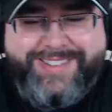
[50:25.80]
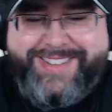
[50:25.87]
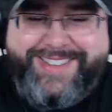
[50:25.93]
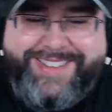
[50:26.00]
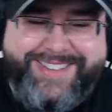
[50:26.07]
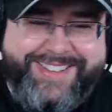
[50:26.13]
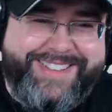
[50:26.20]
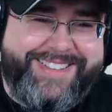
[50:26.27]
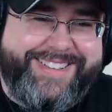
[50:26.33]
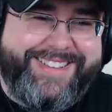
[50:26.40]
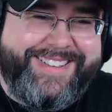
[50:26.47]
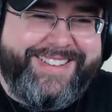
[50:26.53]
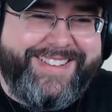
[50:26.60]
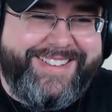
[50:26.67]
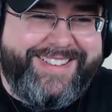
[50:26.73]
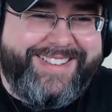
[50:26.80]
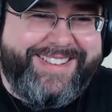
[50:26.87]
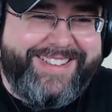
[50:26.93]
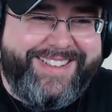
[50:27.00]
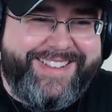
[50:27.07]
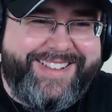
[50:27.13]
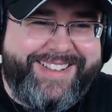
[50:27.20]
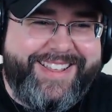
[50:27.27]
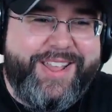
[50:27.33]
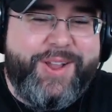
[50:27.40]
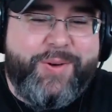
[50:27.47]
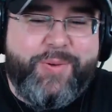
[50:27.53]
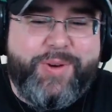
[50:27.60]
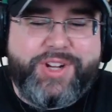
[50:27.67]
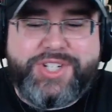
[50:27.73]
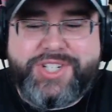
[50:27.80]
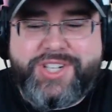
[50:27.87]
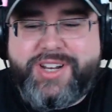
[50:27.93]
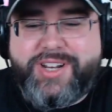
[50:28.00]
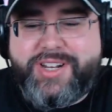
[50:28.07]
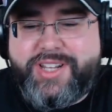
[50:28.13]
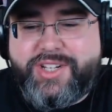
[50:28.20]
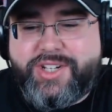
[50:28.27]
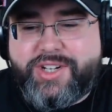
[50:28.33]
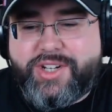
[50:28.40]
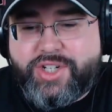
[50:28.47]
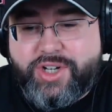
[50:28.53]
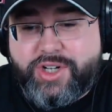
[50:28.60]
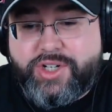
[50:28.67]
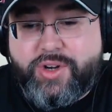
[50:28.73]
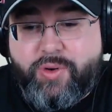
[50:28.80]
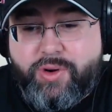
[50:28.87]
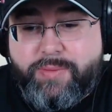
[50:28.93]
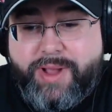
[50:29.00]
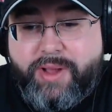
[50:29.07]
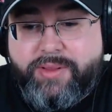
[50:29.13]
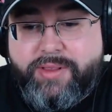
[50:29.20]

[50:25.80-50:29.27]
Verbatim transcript: CFO. We're just gonna need you to shut your horn off.